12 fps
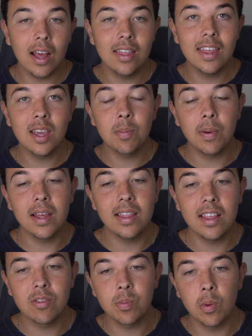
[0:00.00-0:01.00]
I think by
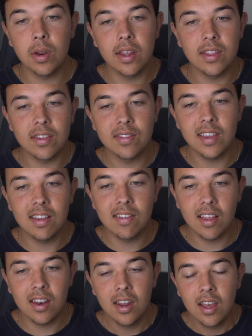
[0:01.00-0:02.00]
this point in the
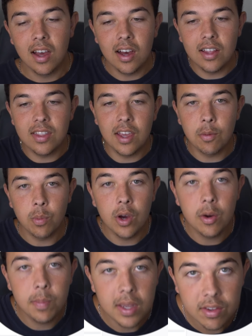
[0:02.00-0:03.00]
season, they
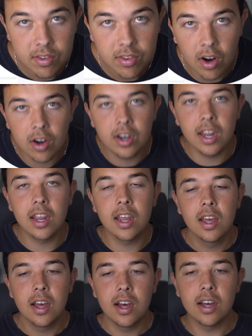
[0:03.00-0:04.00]
will be
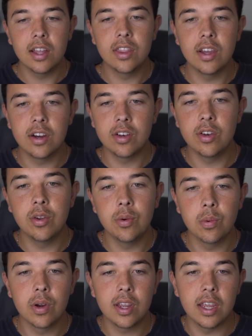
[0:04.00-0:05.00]
starting their new
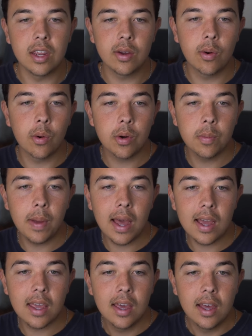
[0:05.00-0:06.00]
rookie
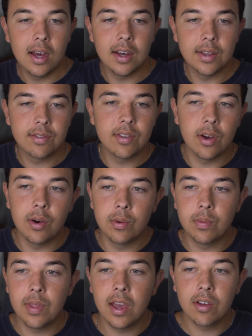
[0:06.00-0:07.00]
quarterback. So
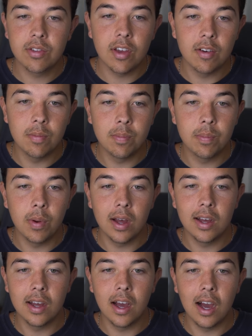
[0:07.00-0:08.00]
they also have
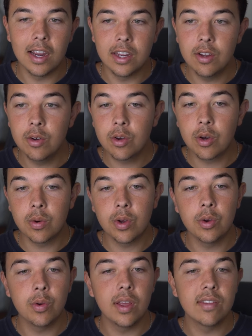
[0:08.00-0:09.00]
Ayuk,
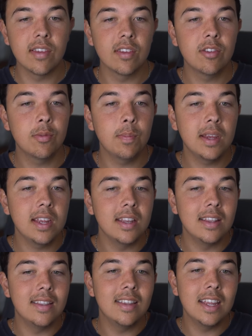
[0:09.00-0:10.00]
who is a speed
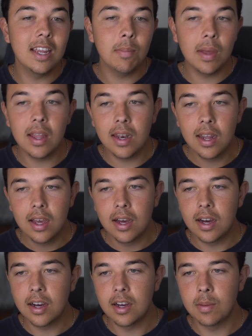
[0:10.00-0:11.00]
demon,
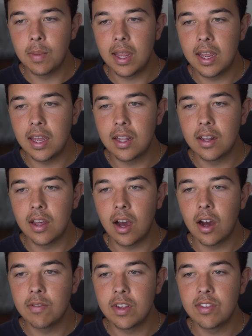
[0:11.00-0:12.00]
and
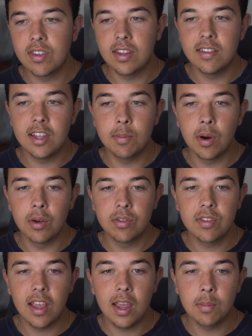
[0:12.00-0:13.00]
obviously Deebo
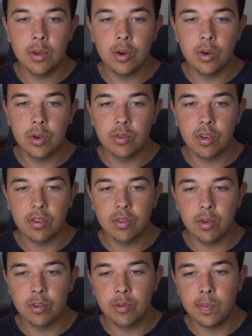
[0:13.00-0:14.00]
Samuel, who's
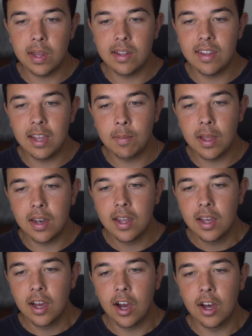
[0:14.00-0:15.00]
also a speed demon.
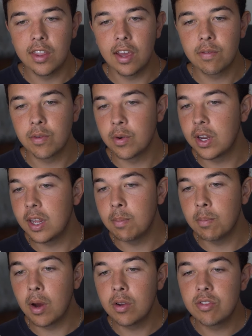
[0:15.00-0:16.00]
They have Raheem
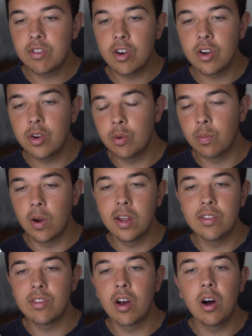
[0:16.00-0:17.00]
Mostert, who
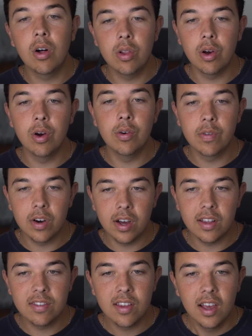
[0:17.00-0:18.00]
runs all over
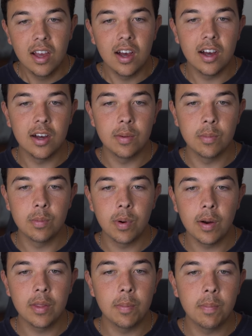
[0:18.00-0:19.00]
us,
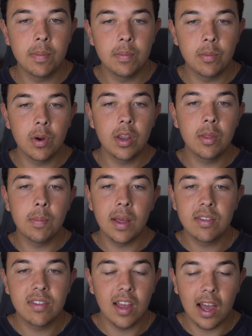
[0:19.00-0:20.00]
probably one of the
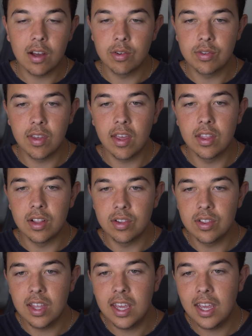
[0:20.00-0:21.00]
best tackles in the
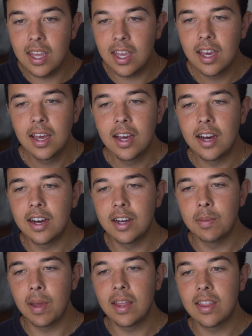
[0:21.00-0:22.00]
league,
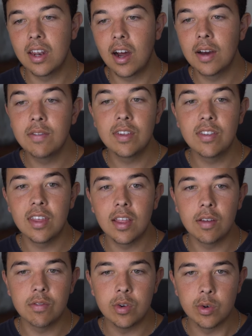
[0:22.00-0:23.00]
and then obviously they
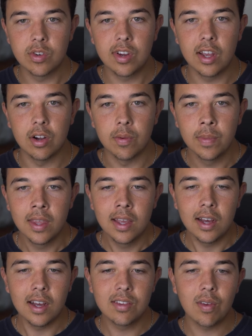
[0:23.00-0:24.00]
have George Kittle.
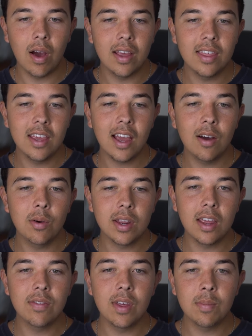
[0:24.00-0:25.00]
So I think I will
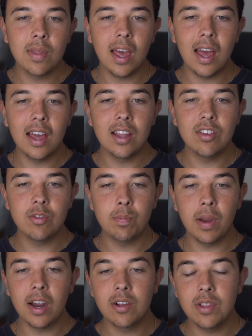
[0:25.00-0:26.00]
give them the edge
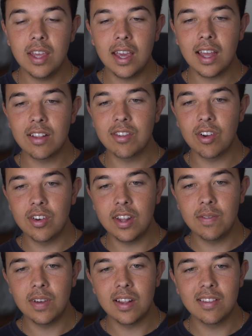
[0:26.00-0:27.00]
barely against our
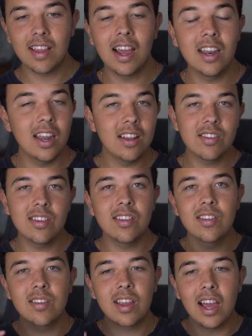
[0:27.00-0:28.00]
defense. It's
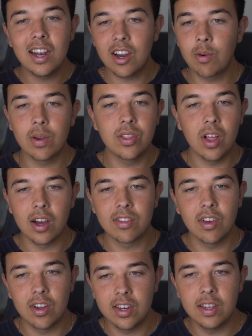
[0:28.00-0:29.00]
just kind of
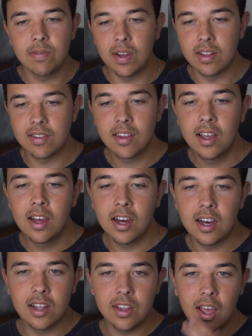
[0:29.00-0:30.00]
gridlocked on defense.
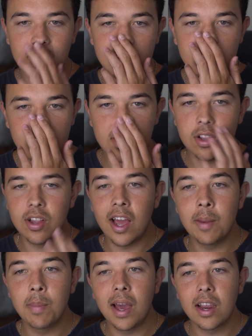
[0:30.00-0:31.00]
It's just the
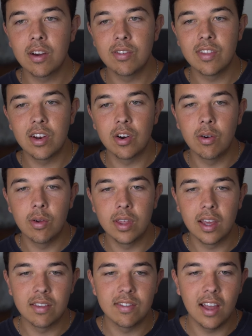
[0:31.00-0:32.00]
linebackers that are
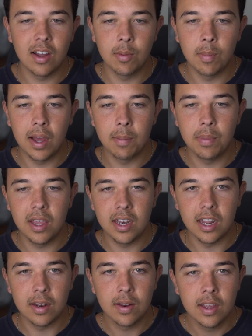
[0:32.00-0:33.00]
holding us down, in my
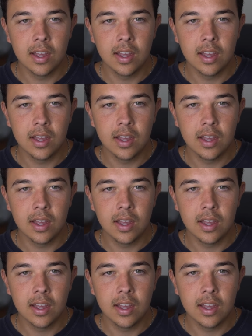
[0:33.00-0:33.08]
opinion.